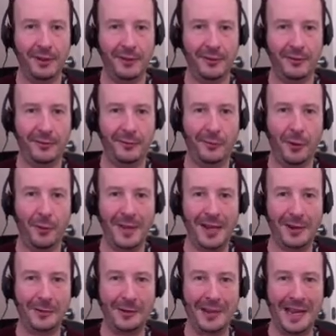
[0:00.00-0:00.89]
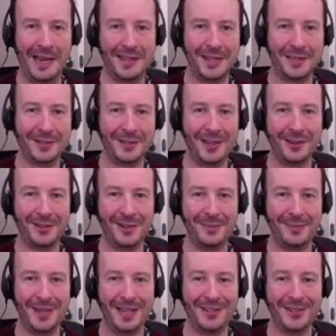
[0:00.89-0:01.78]
format or how that's going
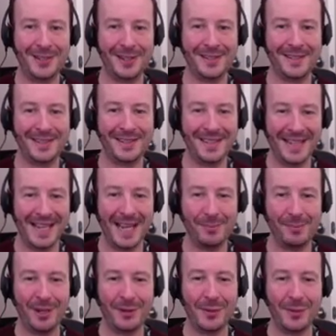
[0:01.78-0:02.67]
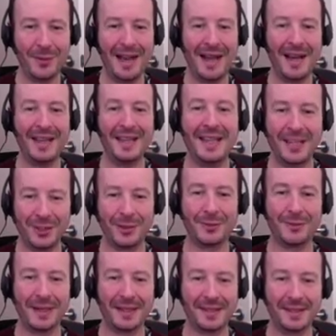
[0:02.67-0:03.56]
to be just yet, but if you are
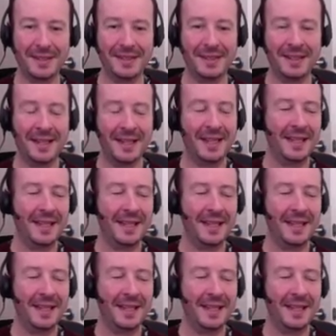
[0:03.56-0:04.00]
interested,